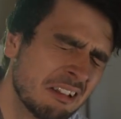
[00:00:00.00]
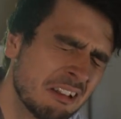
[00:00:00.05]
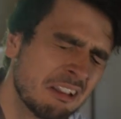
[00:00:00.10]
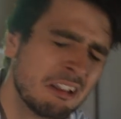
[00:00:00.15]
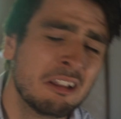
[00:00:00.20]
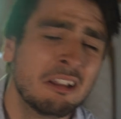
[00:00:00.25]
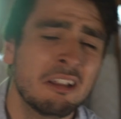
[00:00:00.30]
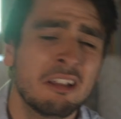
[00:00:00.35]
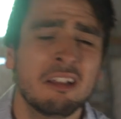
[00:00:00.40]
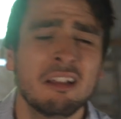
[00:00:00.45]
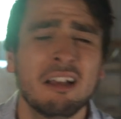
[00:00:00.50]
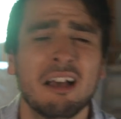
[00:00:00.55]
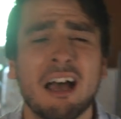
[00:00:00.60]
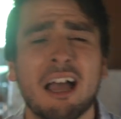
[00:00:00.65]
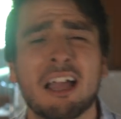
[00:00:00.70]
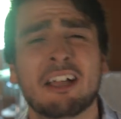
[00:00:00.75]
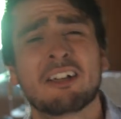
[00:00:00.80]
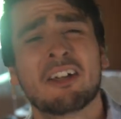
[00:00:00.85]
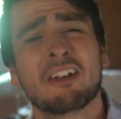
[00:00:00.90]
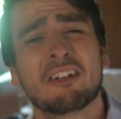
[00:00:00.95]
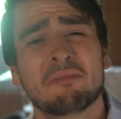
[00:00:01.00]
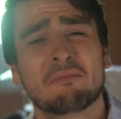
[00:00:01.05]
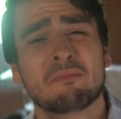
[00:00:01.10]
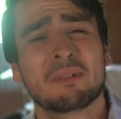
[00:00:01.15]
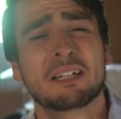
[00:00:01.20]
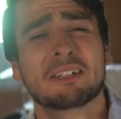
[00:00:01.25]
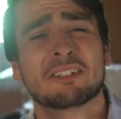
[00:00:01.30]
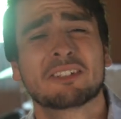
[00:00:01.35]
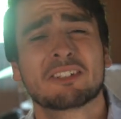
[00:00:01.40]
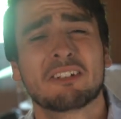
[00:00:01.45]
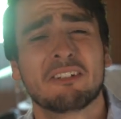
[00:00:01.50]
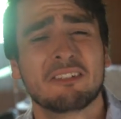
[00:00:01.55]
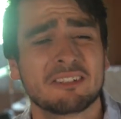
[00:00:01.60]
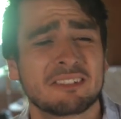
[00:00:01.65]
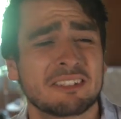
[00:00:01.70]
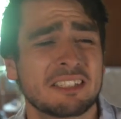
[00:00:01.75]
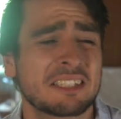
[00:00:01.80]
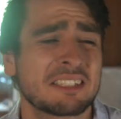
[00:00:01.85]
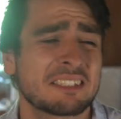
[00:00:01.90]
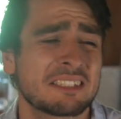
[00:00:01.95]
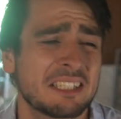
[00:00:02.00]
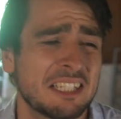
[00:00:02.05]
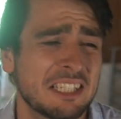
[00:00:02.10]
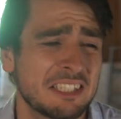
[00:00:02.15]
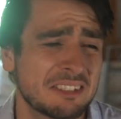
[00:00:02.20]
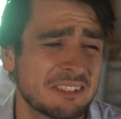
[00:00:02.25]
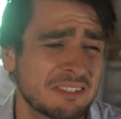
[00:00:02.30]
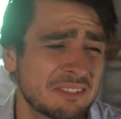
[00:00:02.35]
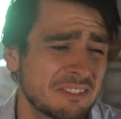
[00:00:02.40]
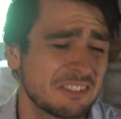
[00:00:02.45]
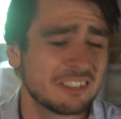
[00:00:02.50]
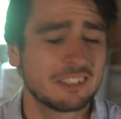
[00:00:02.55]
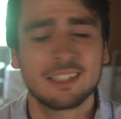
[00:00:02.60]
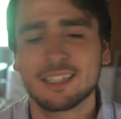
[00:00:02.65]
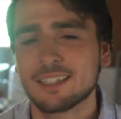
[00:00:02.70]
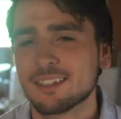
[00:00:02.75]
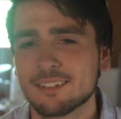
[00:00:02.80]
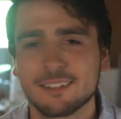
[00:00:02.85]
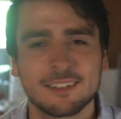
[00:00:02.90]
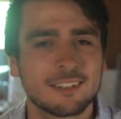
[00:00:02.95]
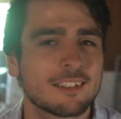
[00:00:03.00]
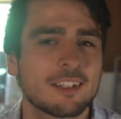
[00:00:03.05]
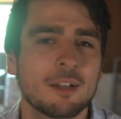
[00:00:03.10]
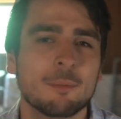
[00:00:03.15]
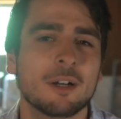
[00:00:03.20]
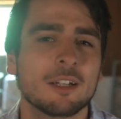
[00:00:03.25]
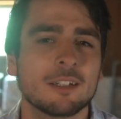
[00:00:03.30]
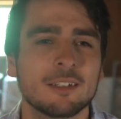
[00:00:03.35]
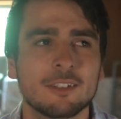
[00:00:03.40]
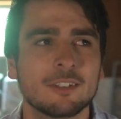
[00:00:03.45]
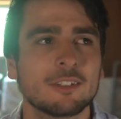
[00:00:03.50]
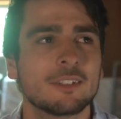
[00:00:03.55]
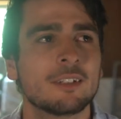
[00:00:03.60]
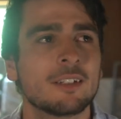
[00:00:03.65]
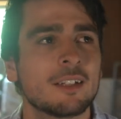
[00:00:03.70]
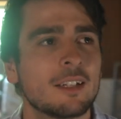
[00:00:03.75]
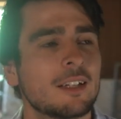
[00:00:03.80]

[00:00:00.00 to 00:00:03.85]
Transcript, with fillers: I could have been so successful. Like, come on, dude.